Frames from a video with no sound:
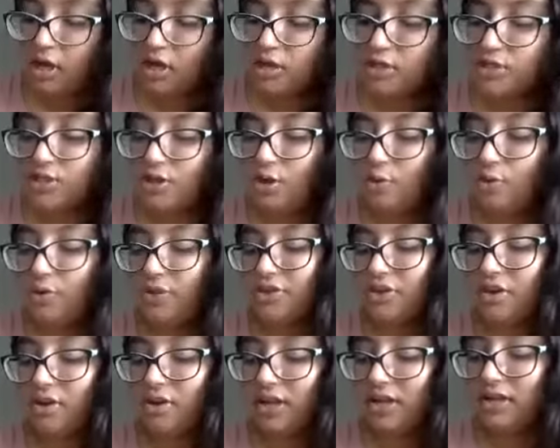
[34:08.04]
So with
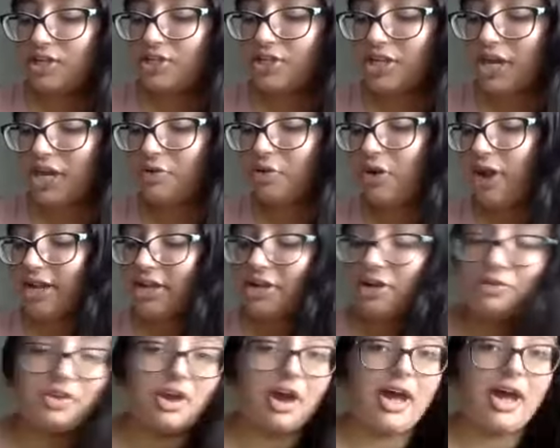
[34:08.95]
cooking in general, I
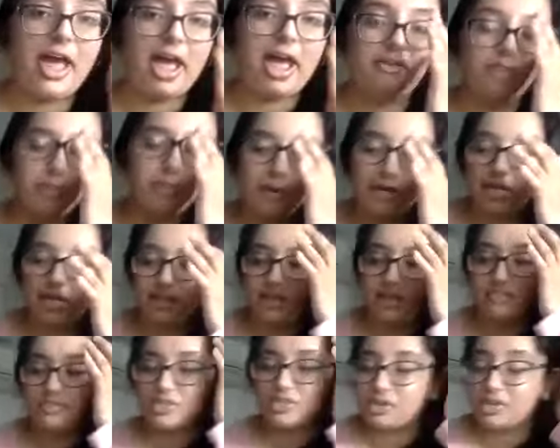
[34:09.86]
know not everybody
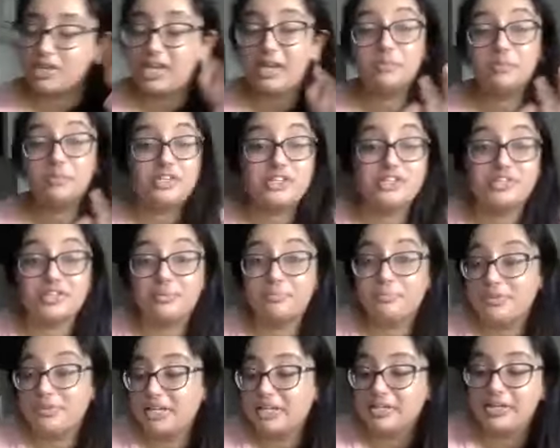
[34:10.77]
loves cooking, which is
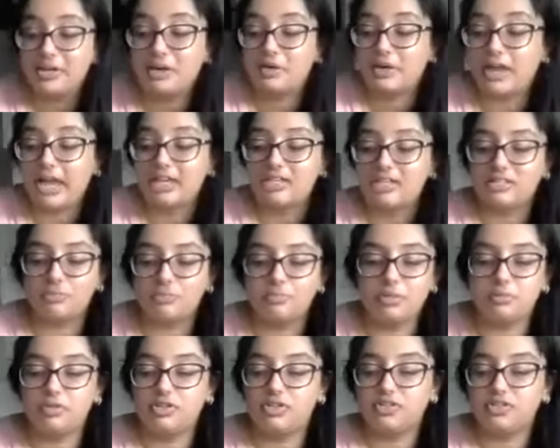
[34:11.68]
completely okay. Some
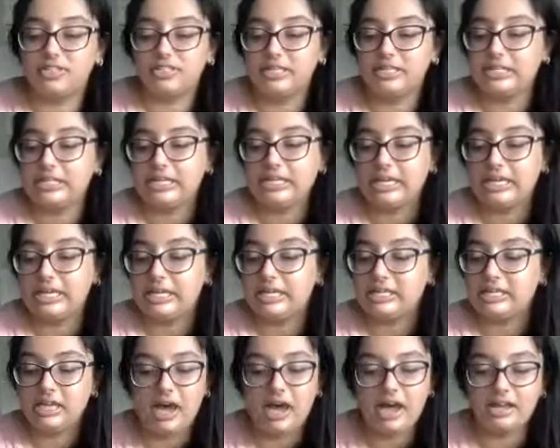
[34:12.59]
people just need to get it
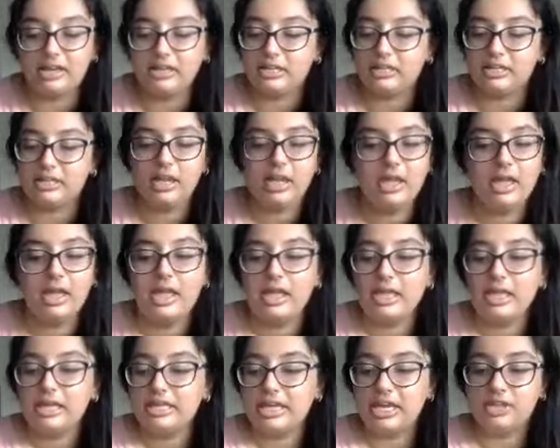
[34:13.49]
done and
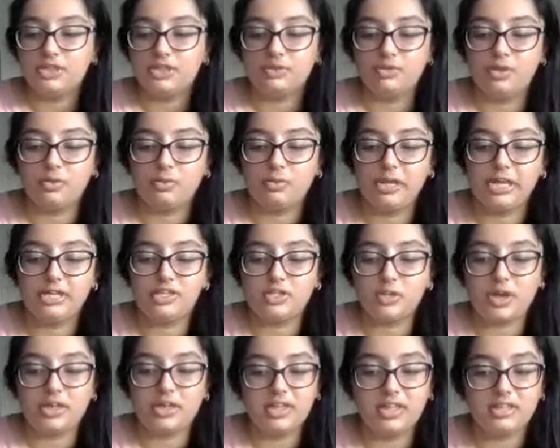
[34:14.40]
get it through the week.
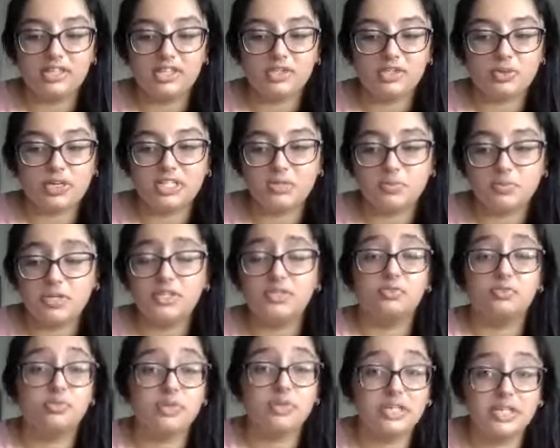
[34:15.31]
So I think this recipe
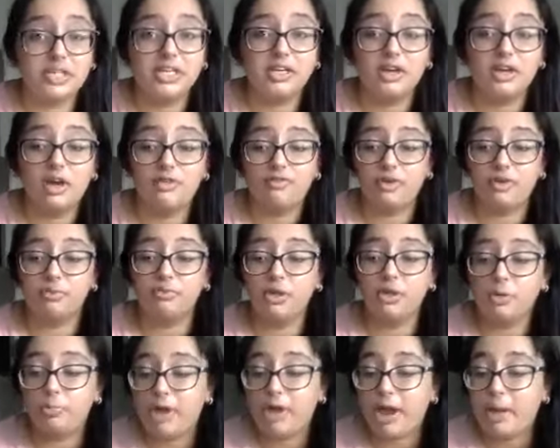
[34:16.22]
is really good for
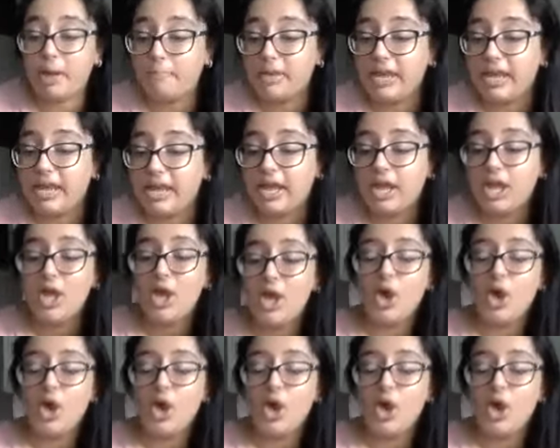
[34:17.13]
meal prepping,